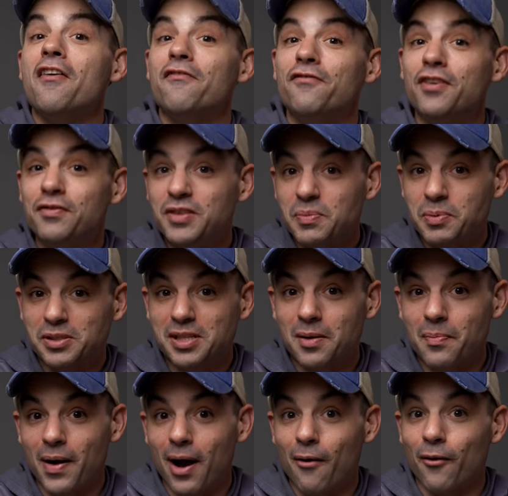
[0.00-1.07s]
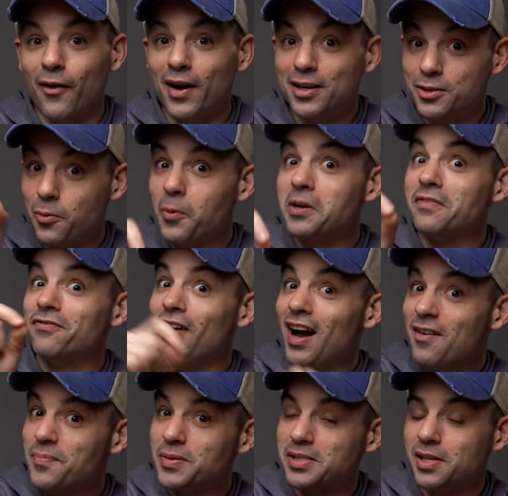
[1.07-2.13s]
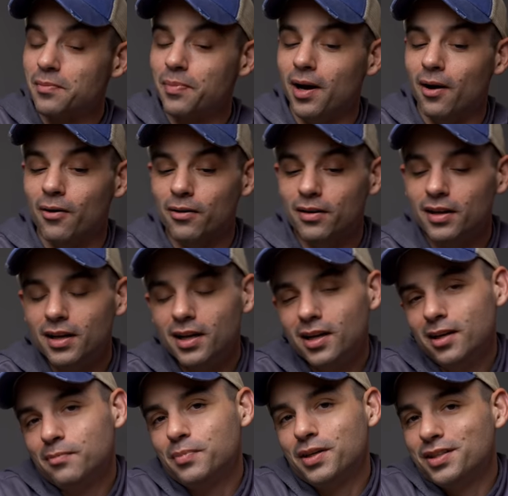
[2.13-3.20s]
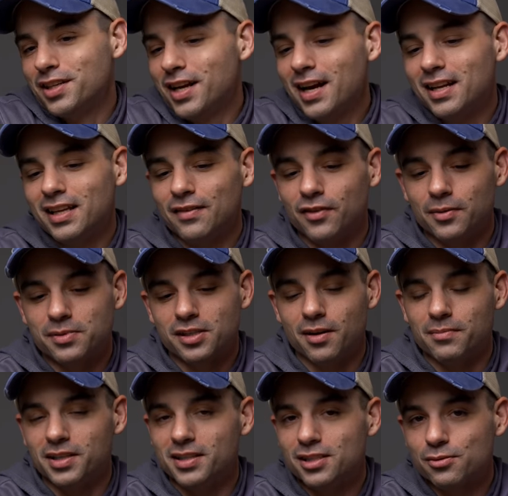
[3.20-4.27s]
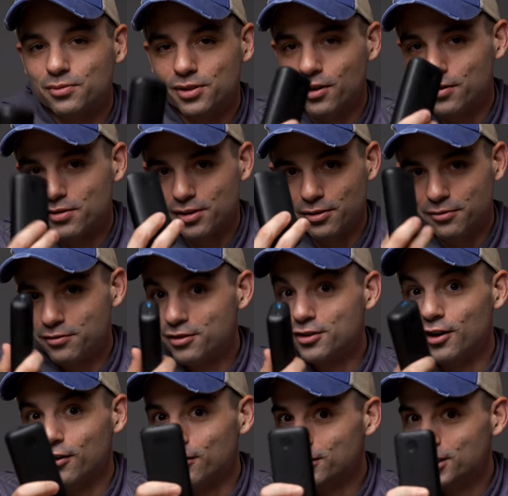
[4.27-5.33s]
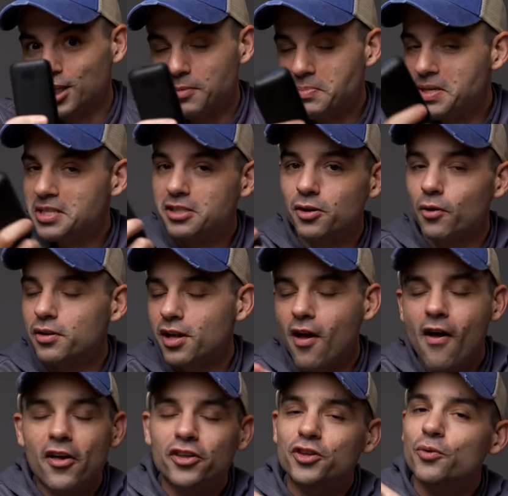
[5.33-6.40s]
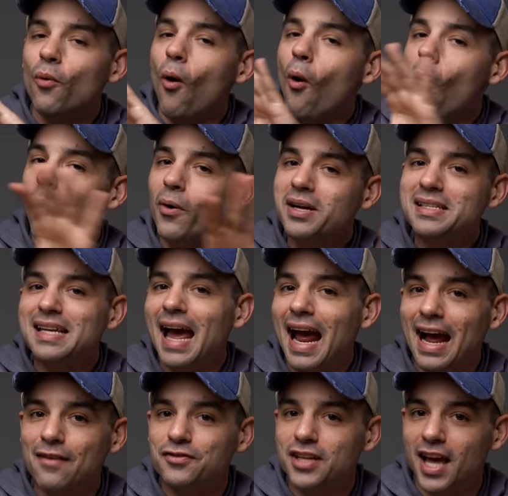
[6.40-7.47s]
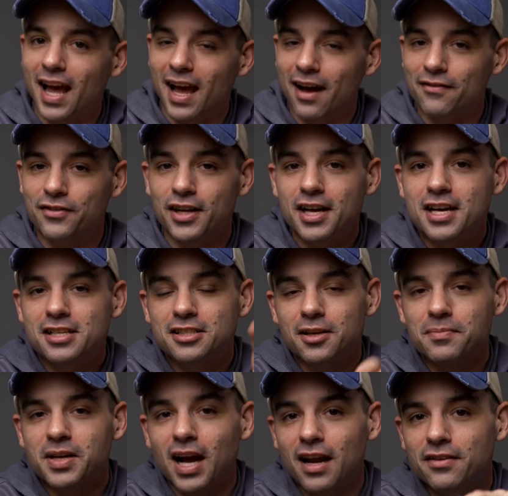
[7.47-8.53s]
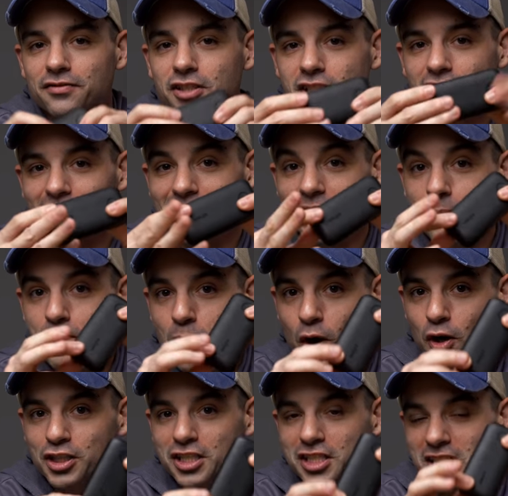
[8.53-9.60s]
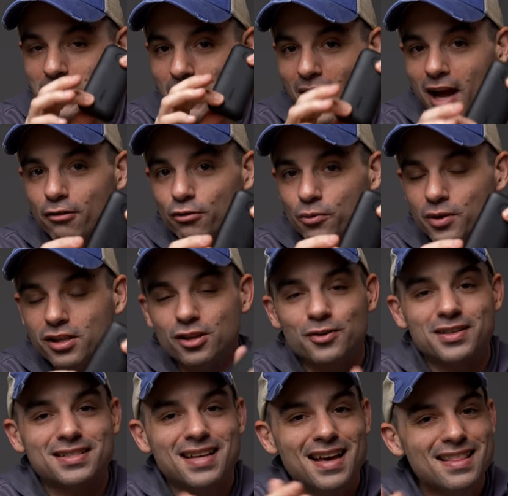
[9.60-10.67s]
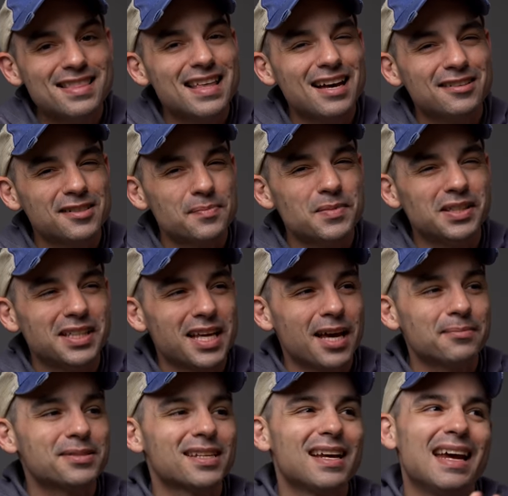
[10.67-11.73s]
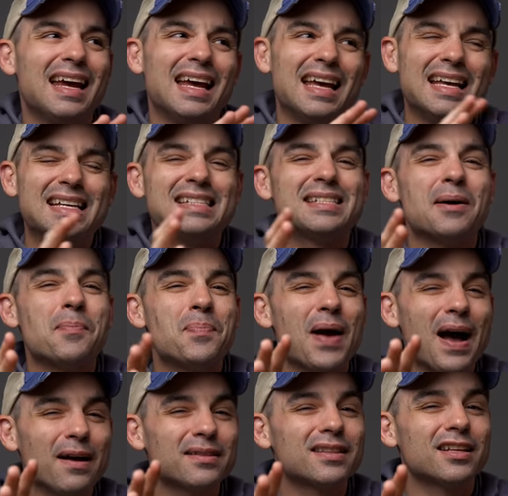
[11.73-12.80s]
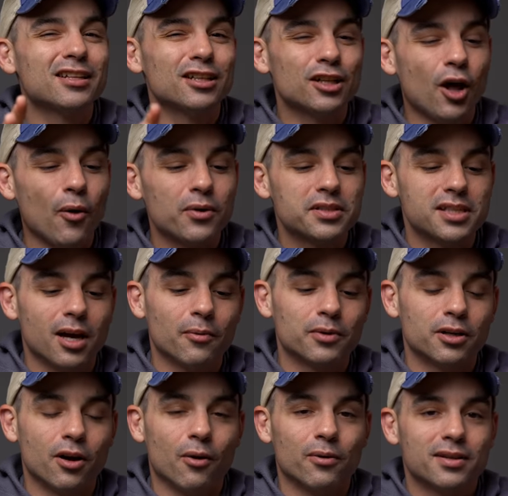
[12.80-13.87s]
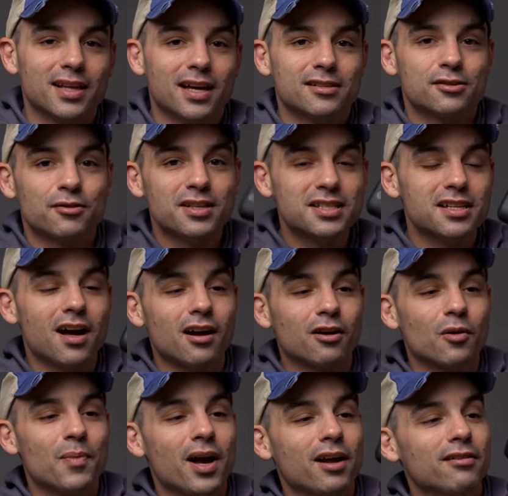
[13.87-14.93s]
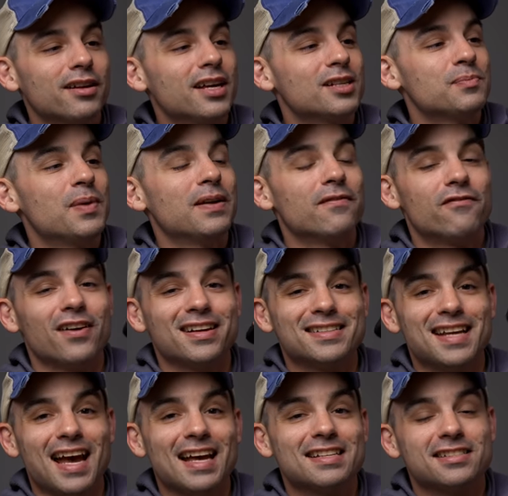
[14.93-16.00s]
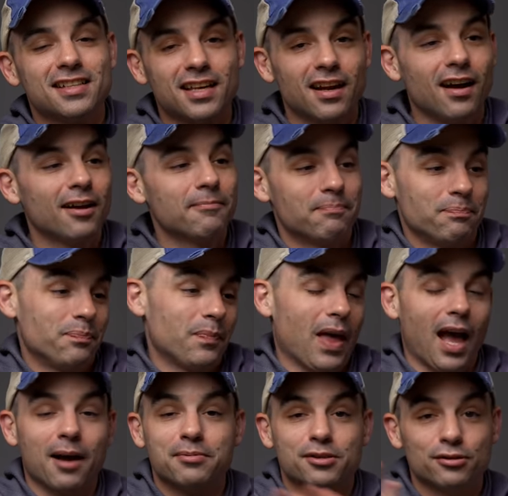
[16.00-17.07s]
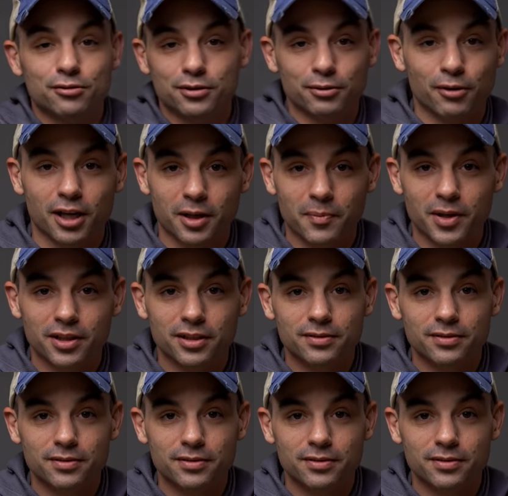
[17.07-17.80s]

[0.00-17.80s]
50% power and 25% power, but you gotta give up something. This was also dirt cheap. And it's always, you always have to have some kind of just like an emergency battery with you and 10,000 milliamps is about the lowest I would go with that. So this Anker battery has been fantastic and I Absolutely recommend